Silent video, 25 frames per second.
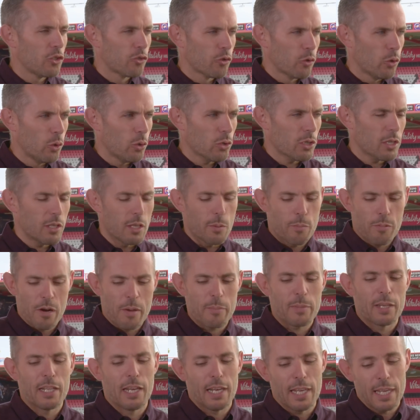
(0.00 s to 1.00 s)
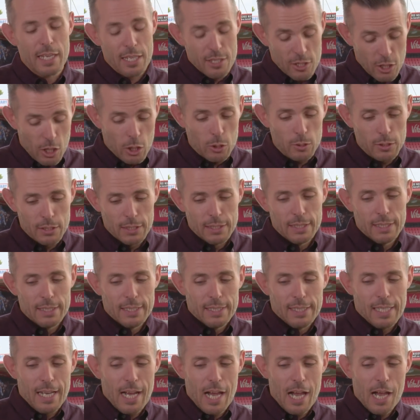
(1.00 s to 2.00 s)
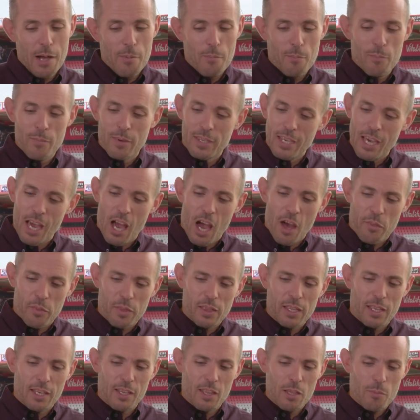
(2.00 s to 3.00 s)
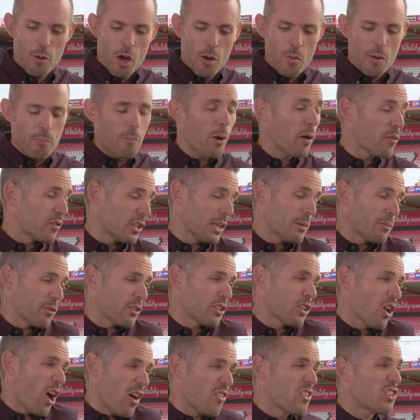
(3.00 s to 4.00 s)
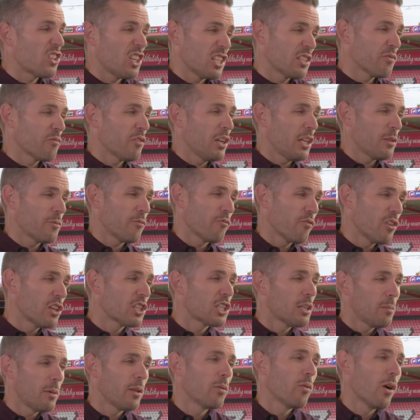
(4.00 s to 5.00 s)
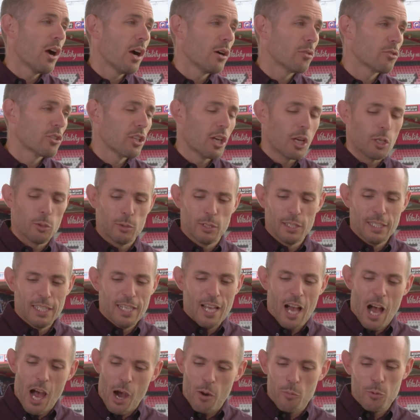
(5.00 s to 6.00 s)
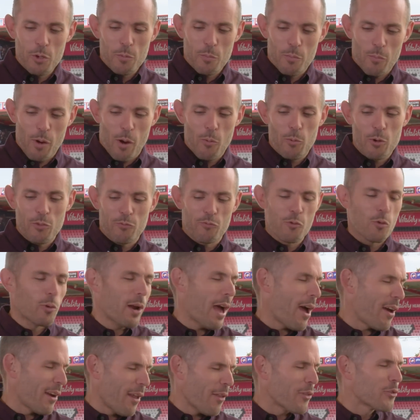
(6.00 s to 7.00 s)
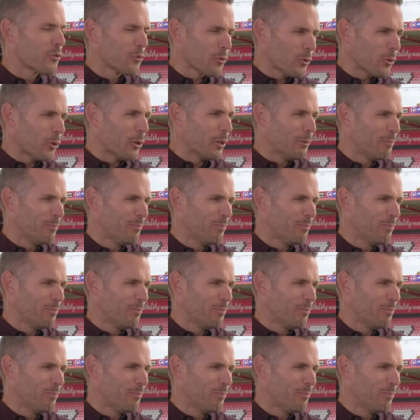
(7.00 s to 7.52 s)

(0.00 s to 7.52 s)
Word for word: in draws in the Premier League. So um, yeah, I think at the moment both teams have started the season really reasonably well. So I wouldn't I wouldn't rule out another draw.